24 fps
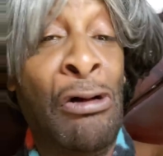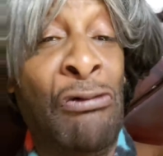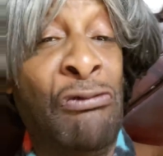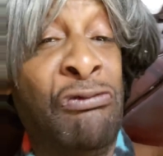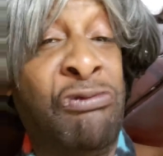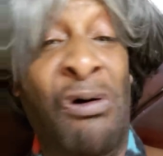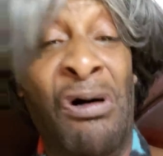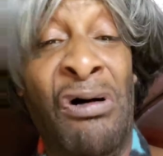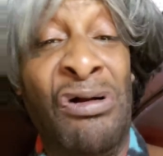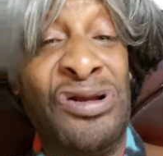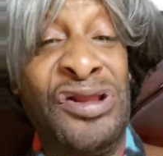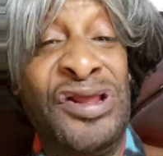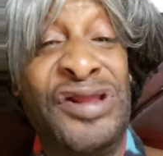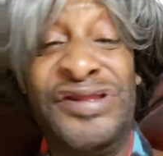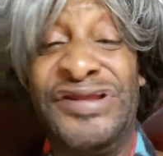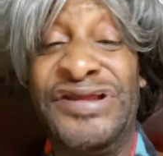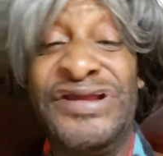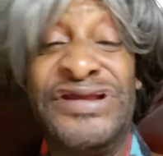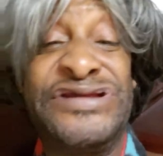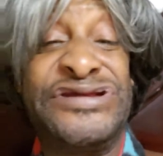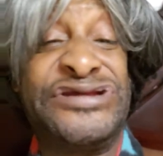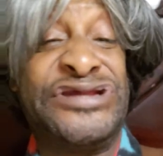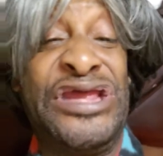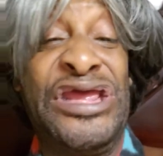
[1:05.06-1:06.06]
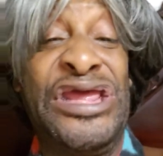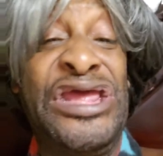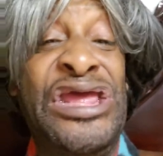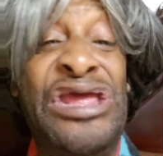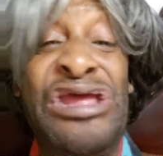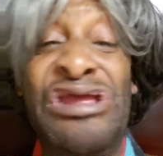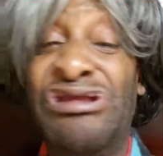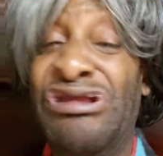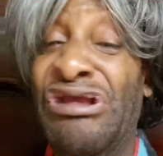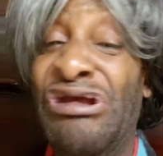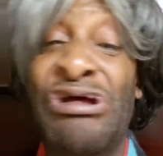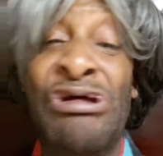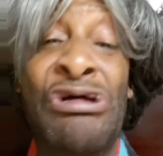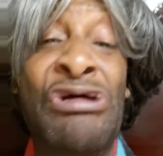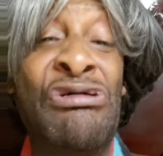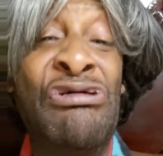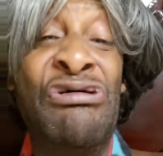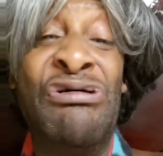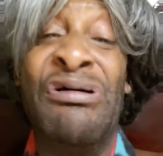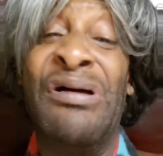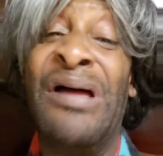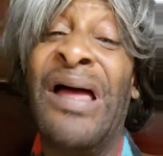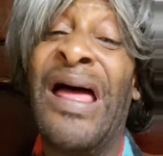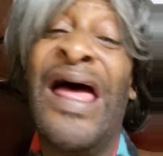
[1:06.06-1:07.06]
wanted to see
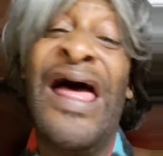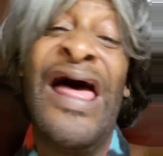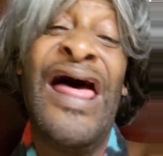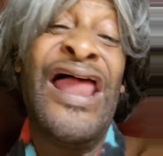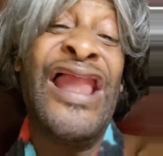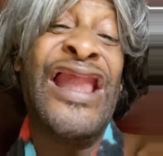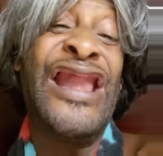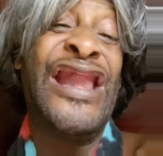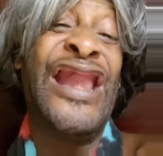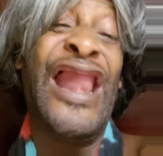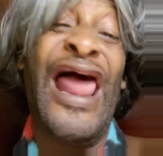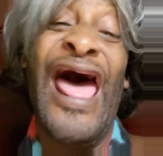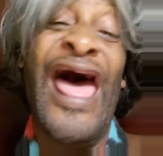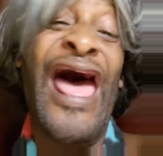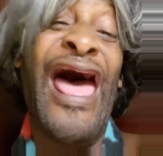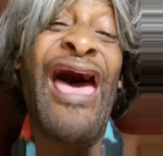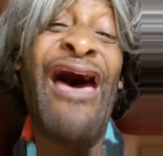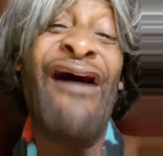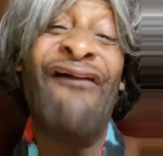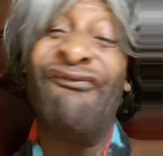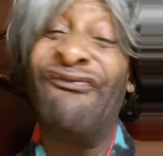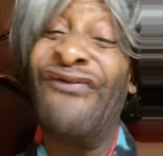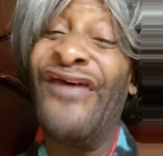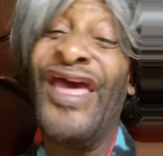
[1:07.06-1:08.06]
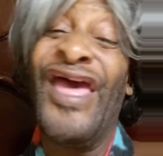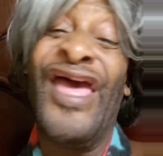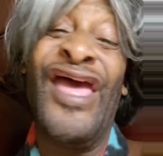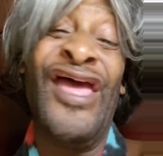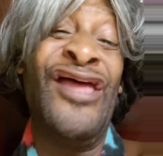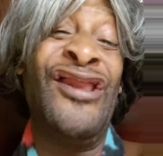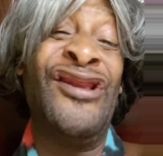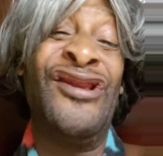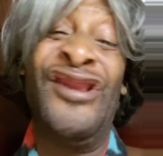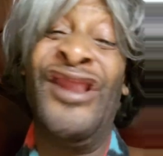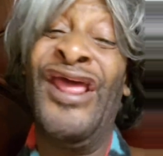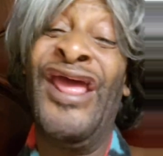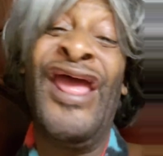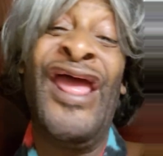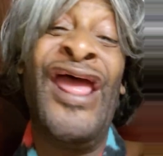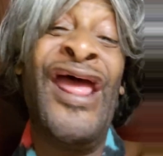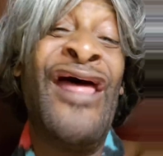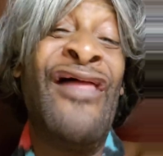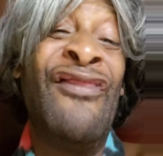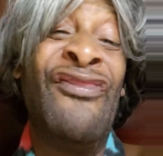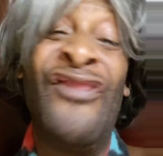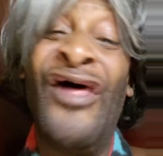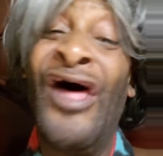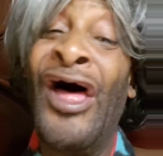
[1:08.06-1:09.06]
you laughing
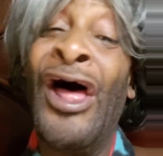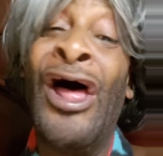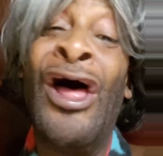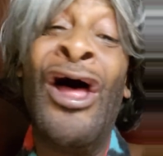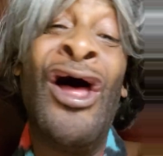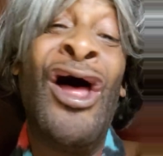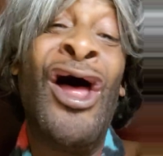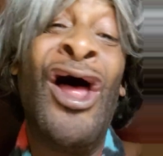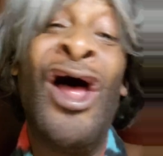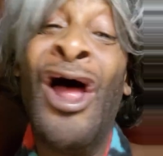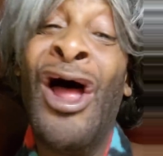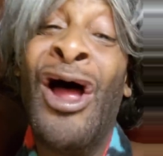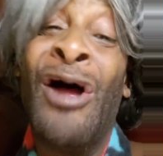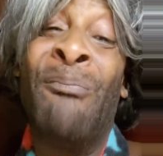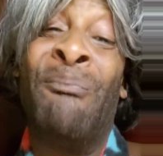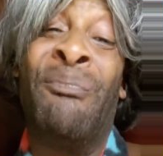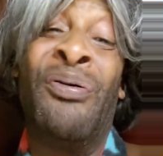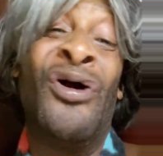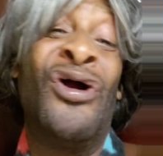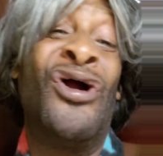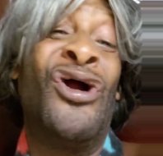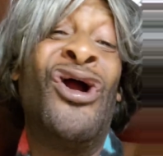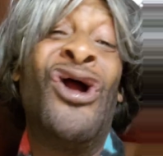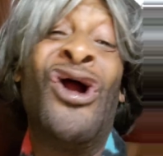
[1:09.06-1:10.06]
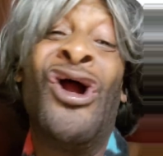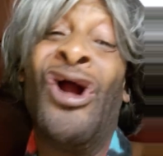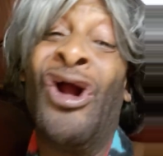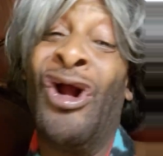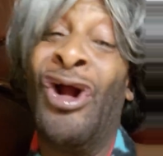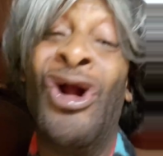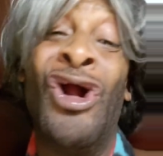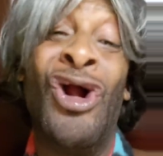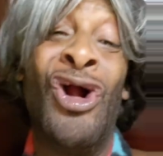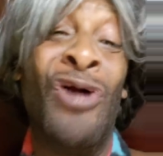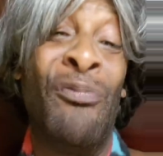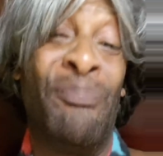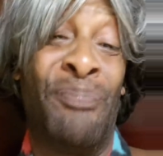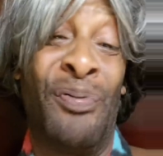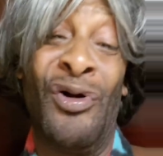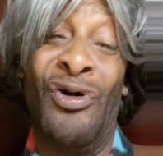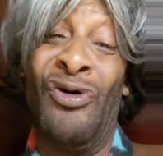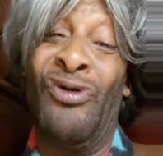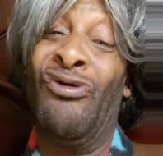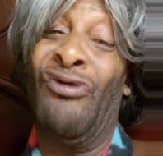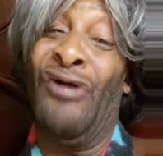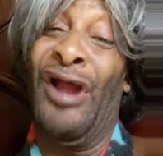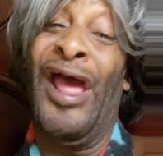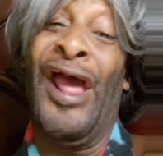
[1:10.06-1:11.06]
in the
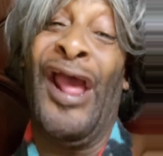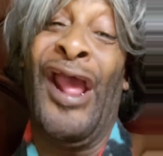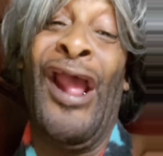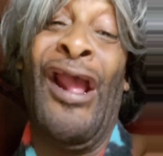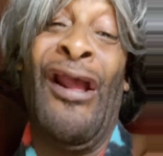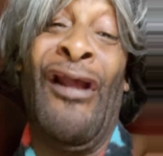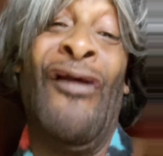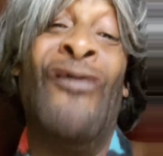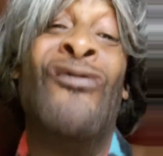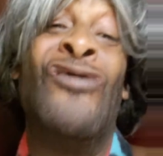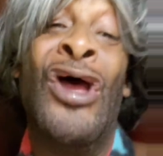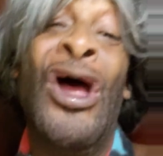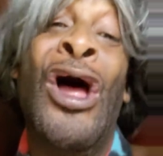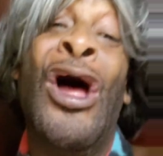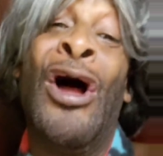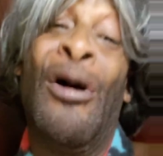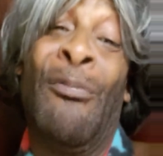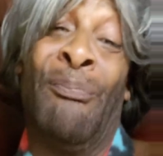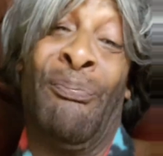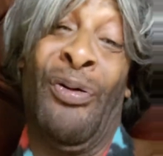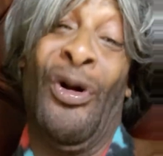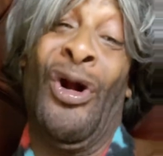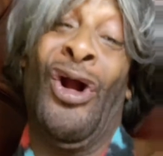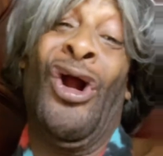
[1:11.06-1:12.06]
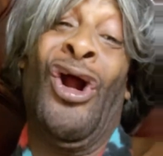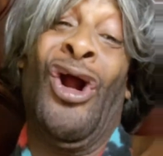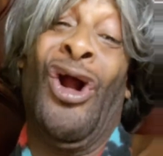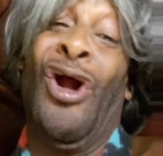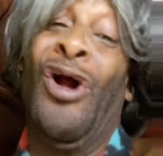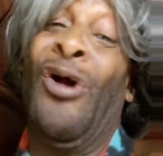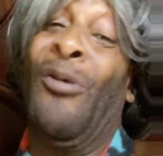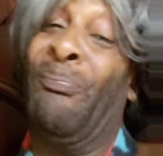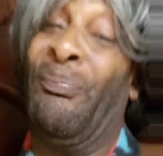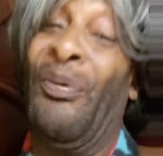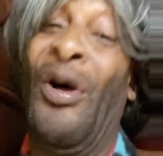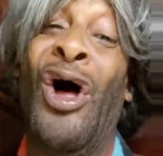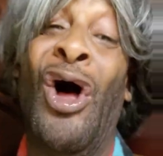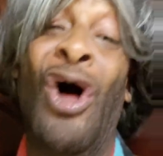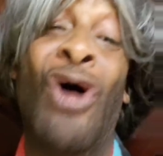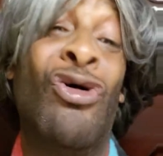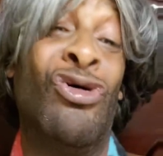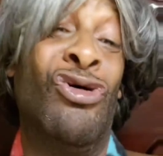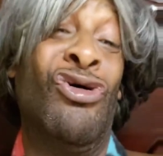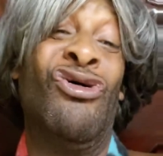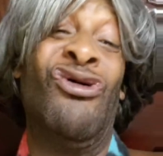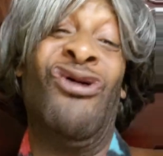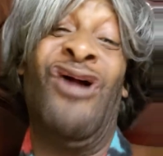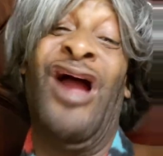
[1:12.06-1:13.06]
purple rain,
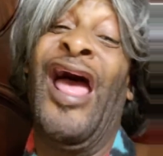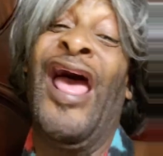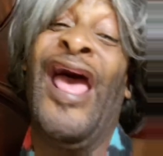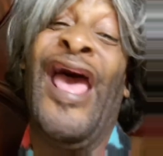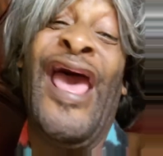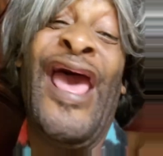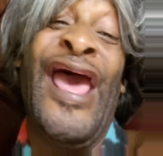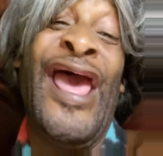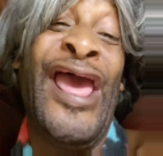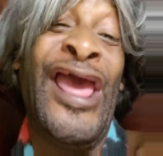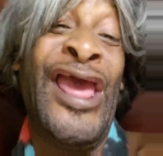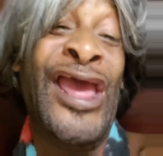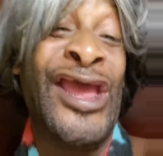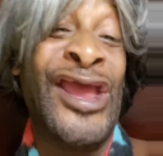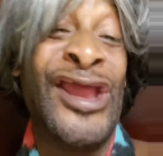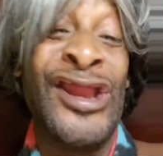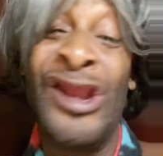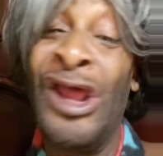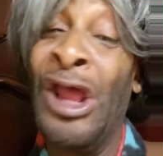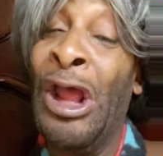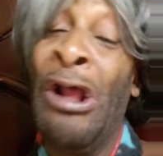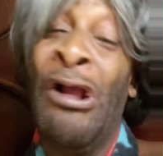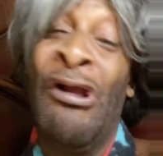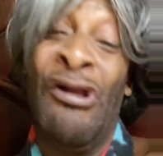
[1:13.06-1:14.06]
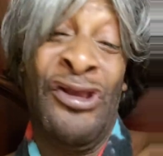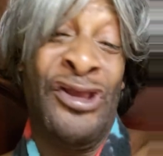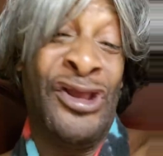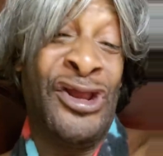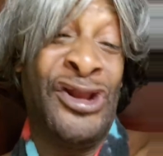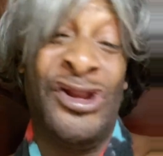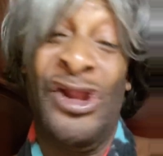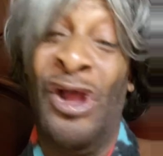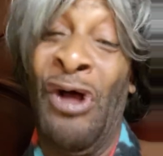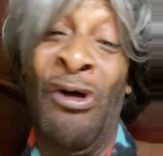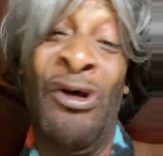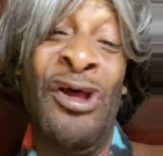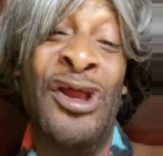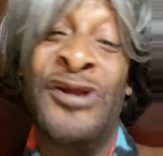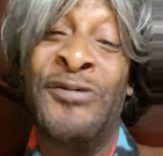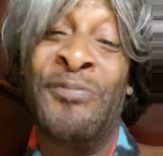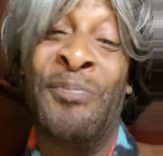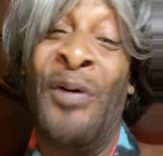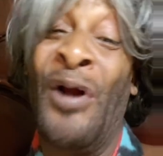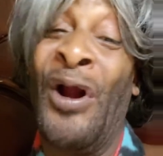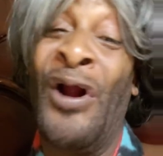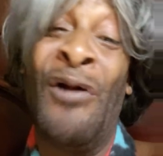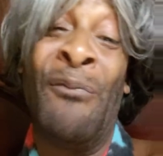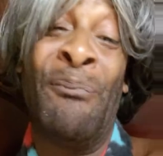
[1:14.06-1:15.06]
purple rain. You know it's
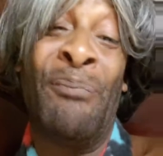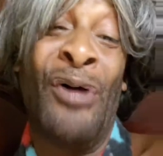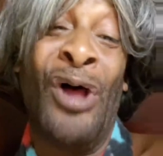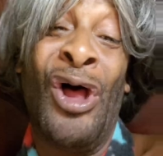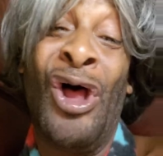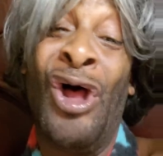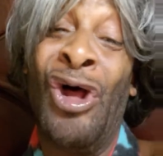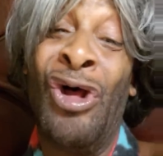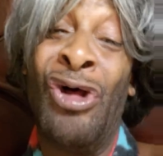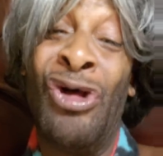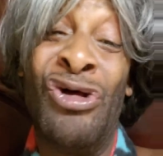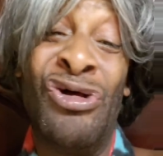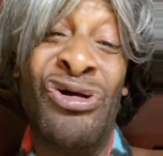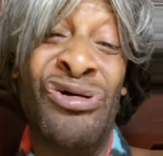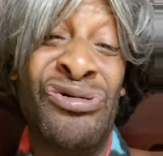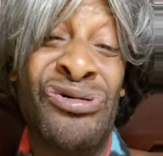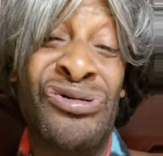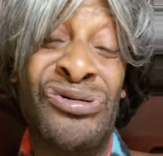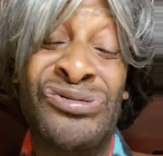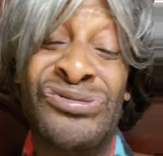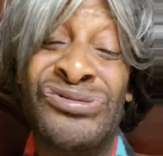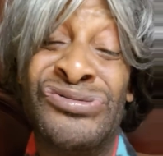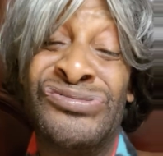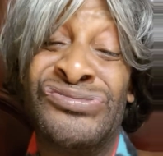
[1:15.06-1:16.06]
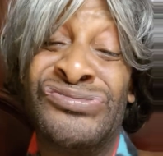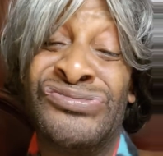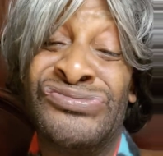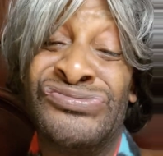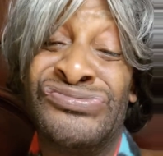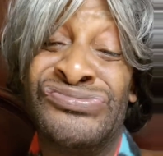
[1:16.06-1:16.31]
purple.